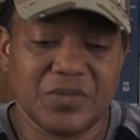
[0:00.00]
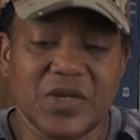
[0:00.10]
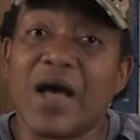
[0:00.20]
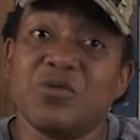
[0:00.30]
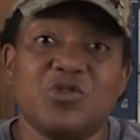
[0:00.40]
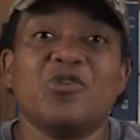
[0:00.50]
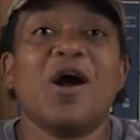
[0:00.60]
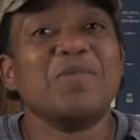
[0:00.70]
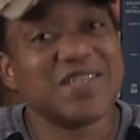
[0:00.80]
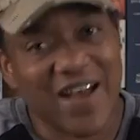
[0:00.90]
I was
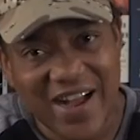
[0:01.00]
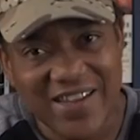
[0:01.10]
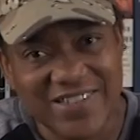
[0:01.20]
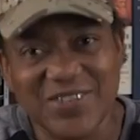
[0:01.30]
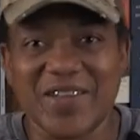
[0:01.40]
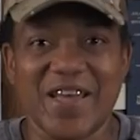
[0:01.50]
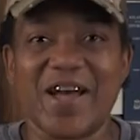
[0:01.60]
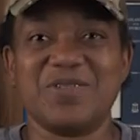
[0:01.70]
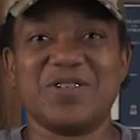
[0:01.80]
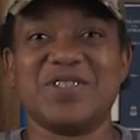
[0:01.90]
traumatized,
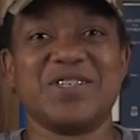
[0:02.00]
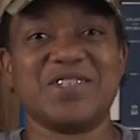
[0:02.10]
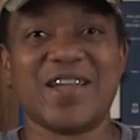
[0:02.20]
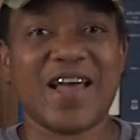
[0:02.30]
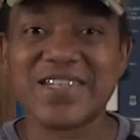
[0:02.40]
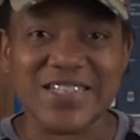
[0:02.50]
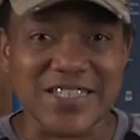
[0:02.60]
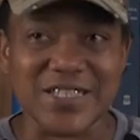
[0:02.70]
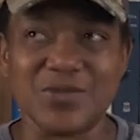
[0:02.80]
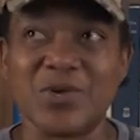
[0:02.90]
okay? I was just
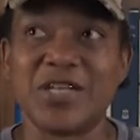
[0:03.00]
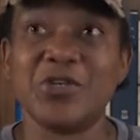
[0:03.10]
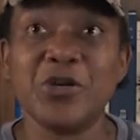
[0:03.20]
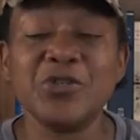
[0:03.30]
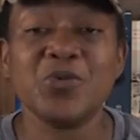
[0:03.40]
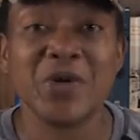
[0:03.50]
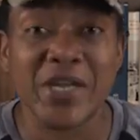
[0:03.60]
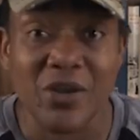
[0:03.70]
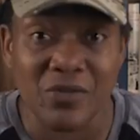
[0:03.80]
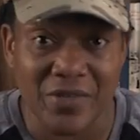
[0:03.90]
19. Well, I turned
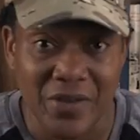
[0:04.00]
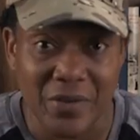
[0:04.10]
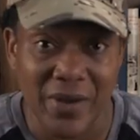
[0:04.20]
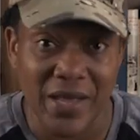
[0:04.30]
20 over there,